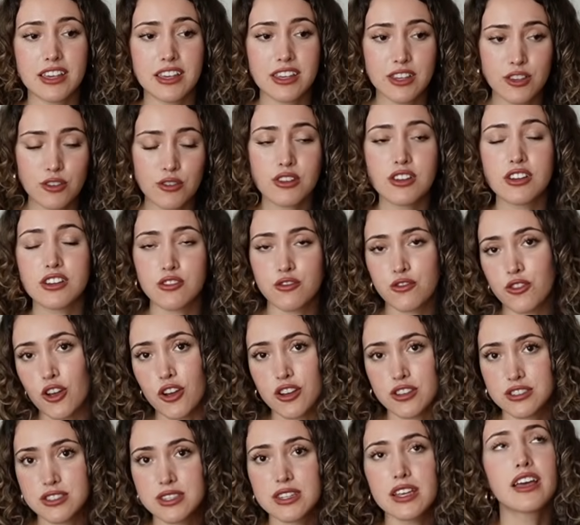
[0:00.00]
You need to
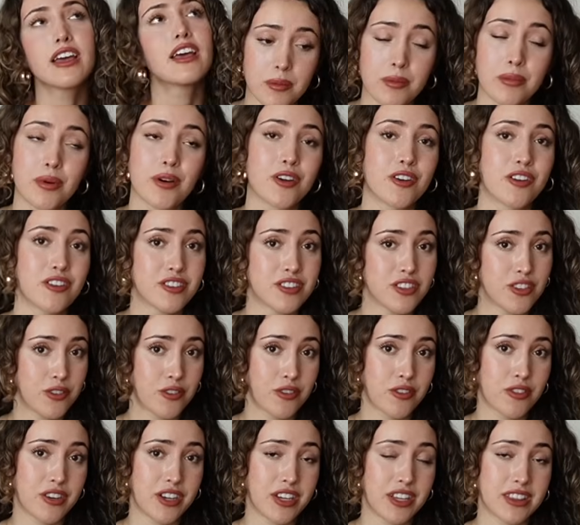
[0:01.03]
floss. Put on
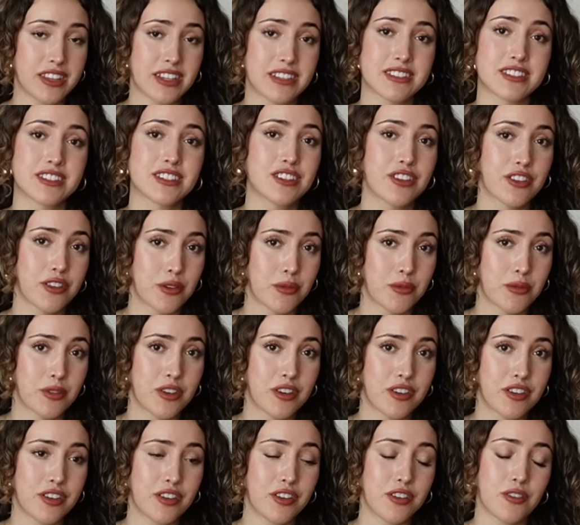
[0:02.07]
deodorant. That's another
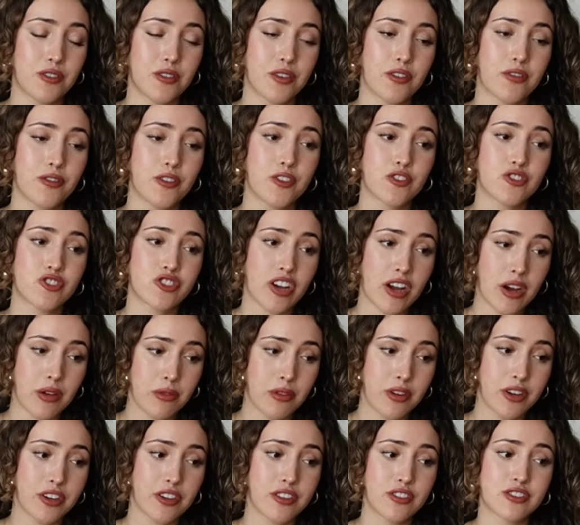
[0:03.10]
one. If you
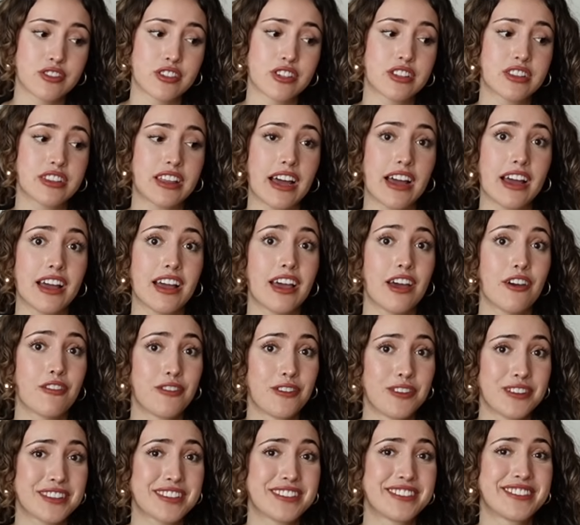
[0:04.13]
showered, you took that
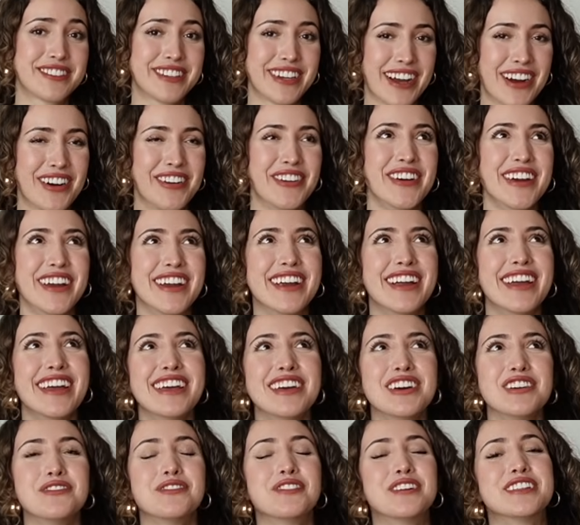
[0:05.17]
effort to shower,
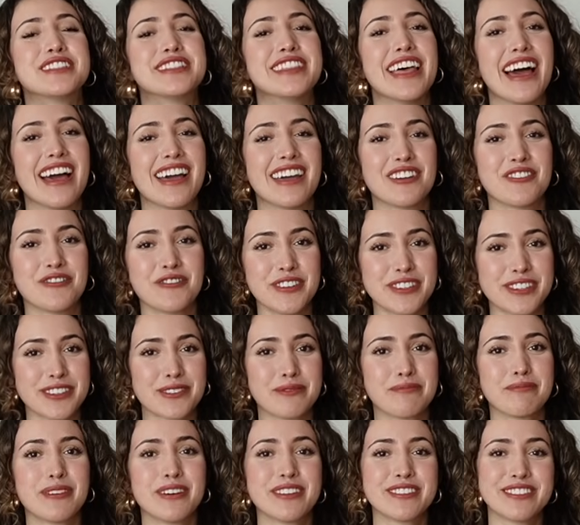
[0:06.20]
put that effort
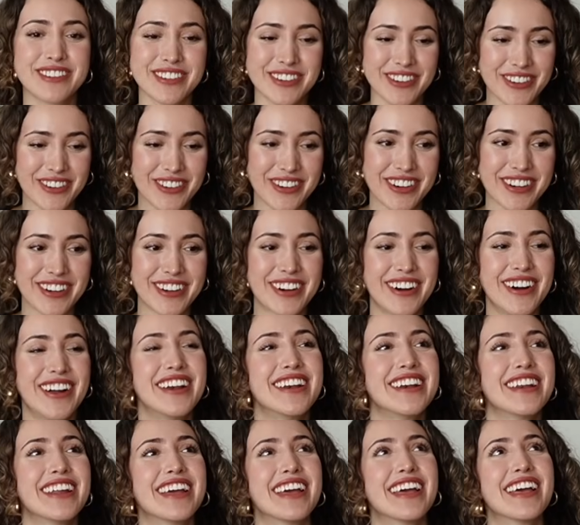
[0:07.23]
to put deodorant
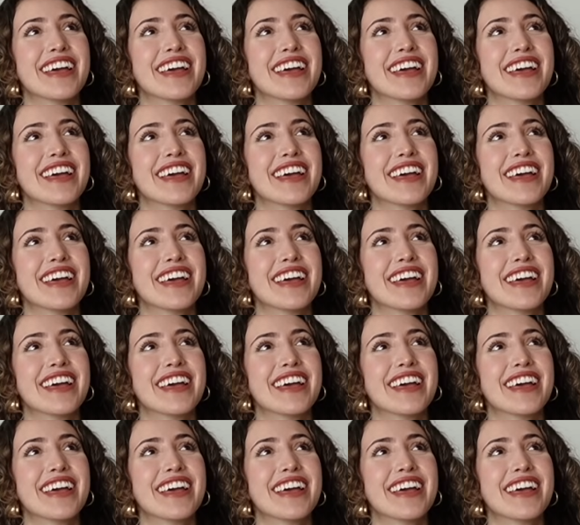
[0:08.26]
on.